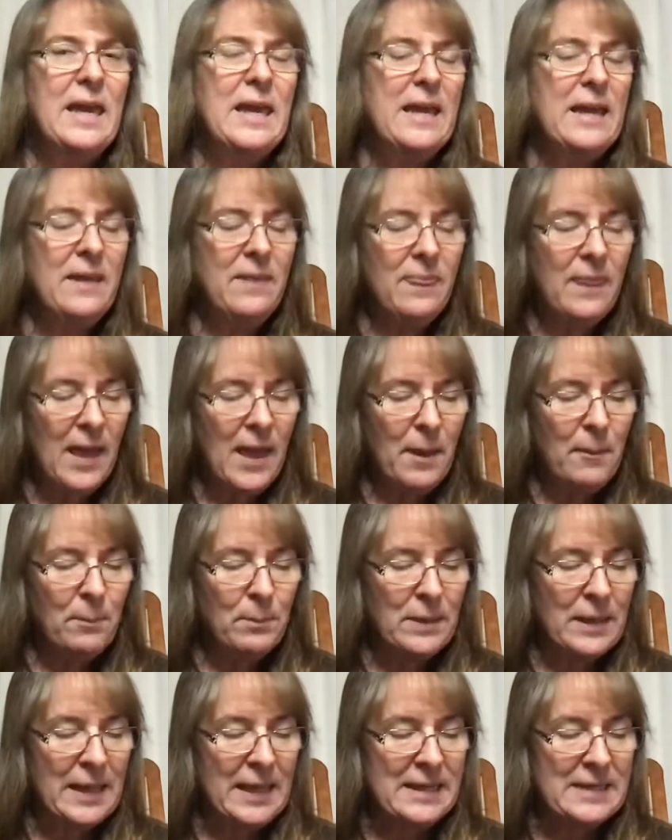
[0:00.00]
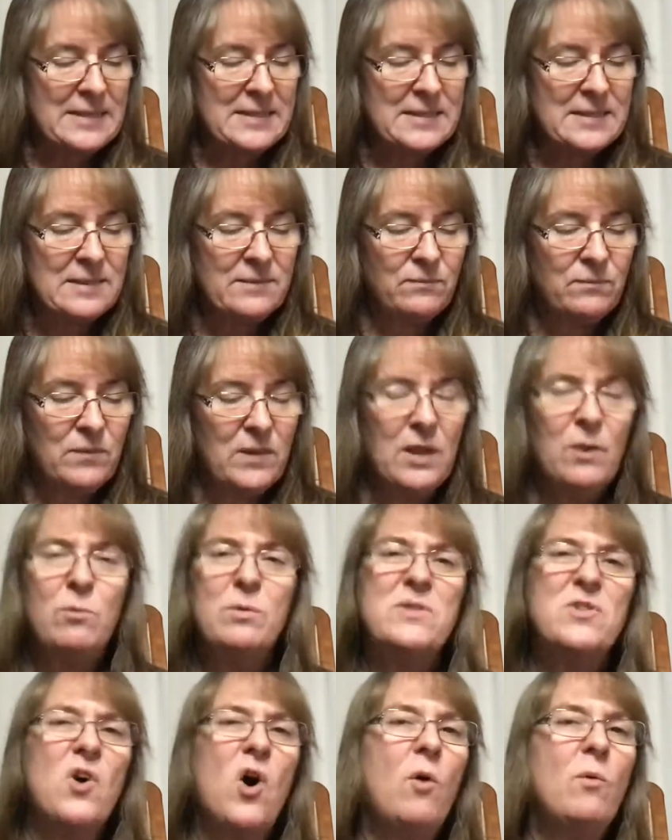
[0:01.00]
In that place, it
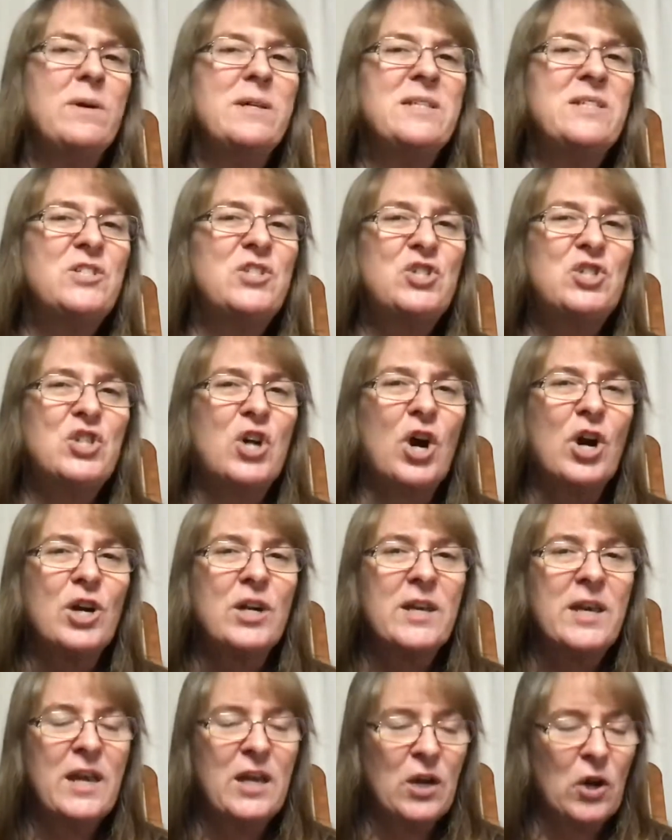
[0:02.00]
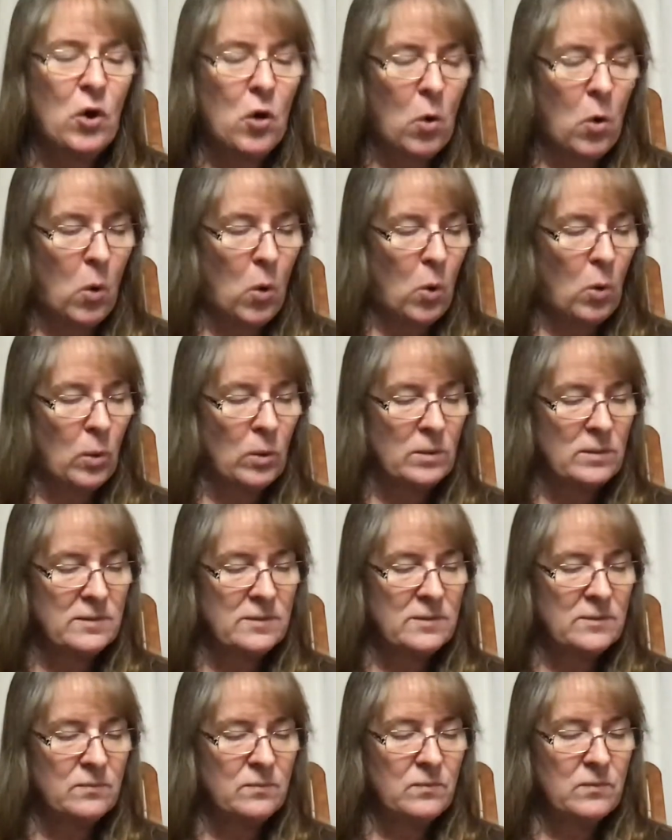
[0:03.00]
was always dark and cold.
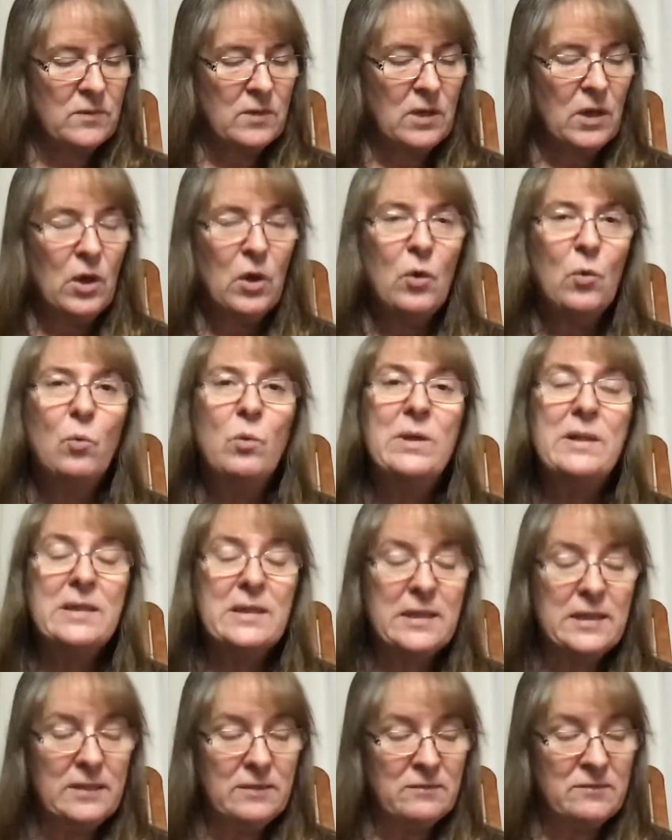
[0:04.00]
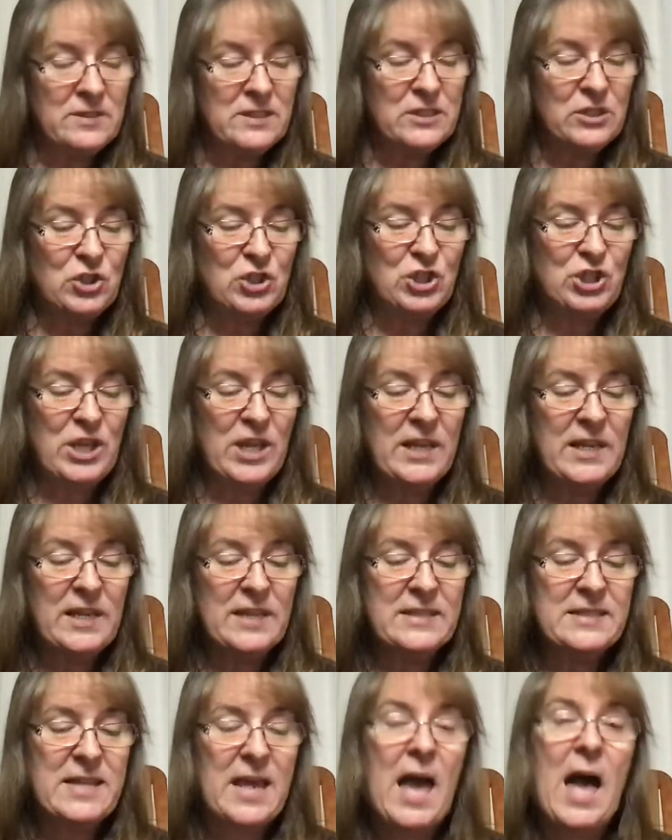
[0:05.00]
We lived in
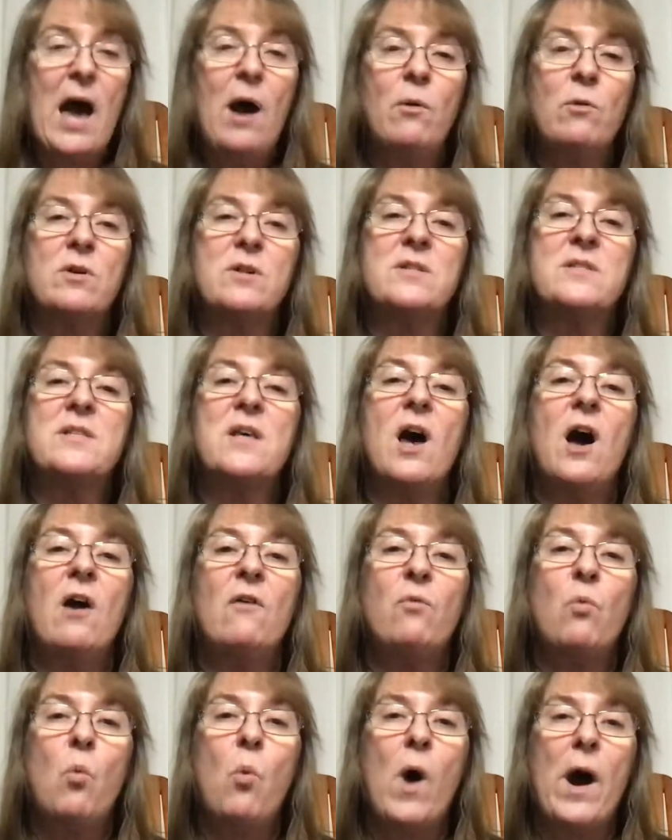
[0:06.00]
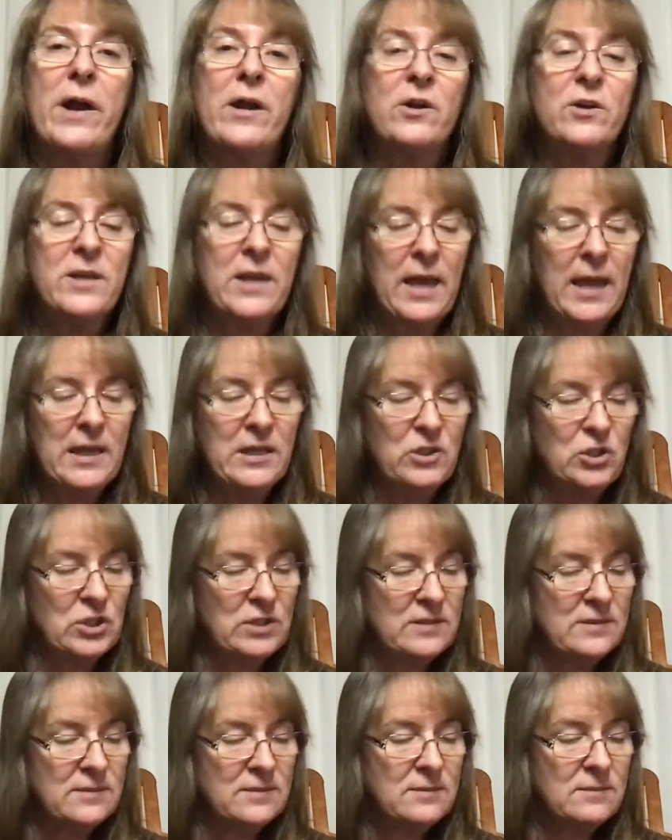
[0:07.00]
shaky towers of wire
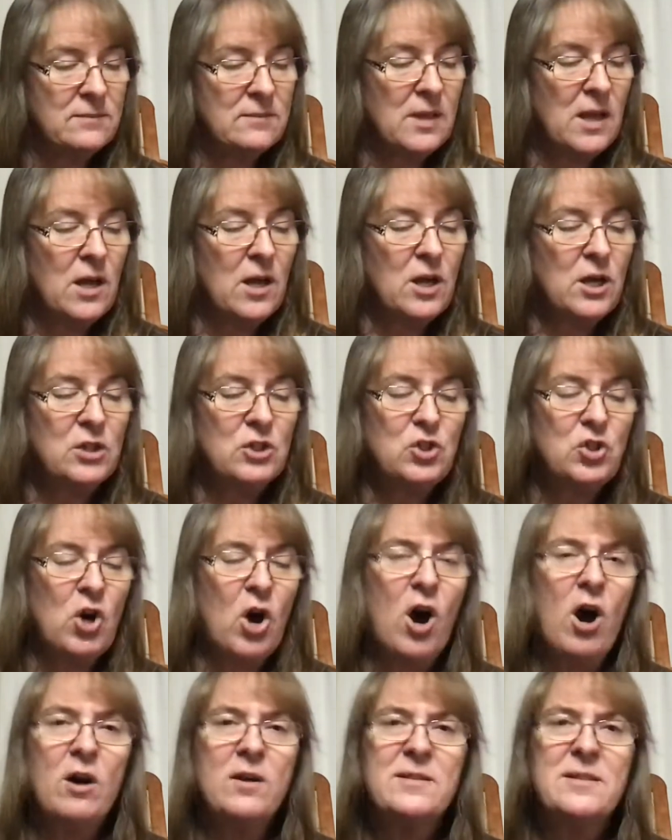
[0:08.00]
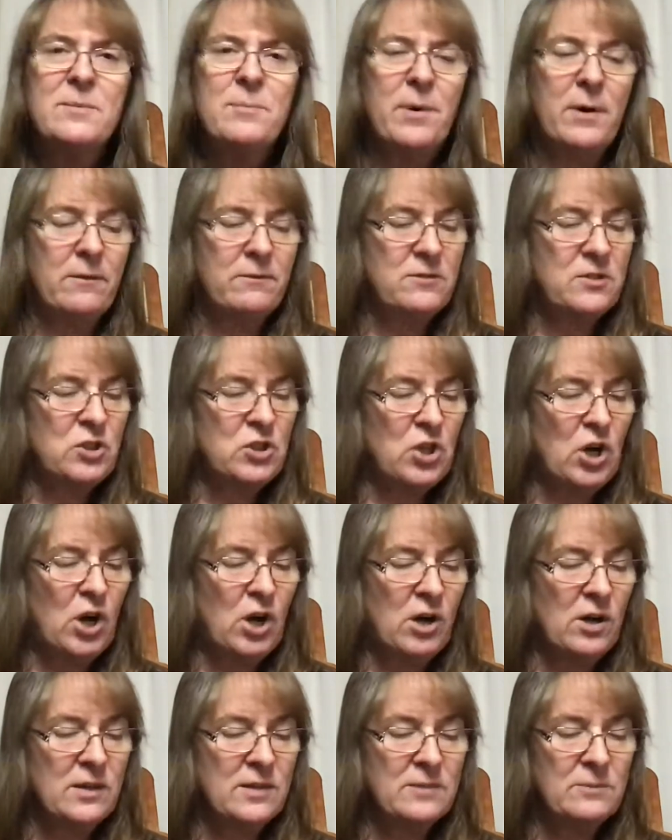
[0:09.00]
cages, dogs above,
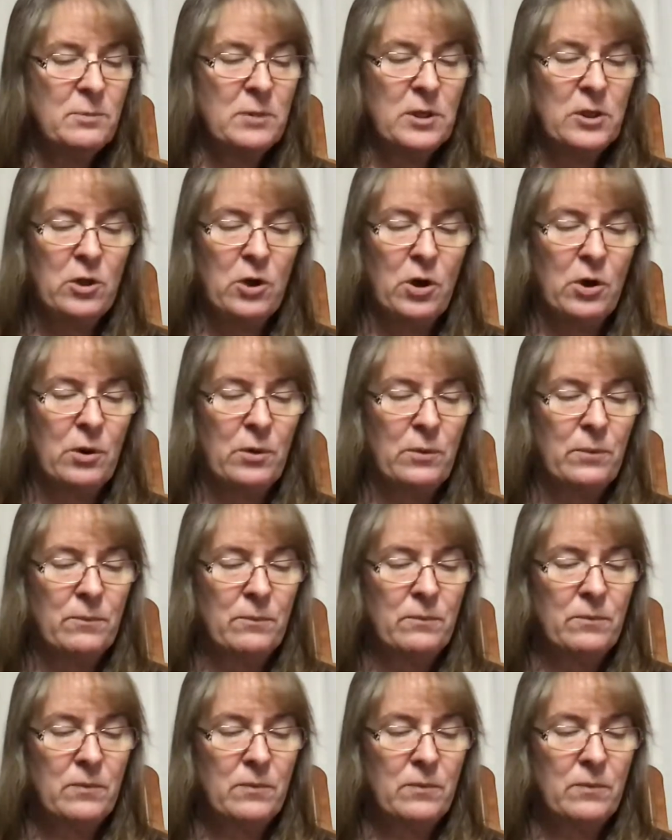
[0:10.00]
dogs below.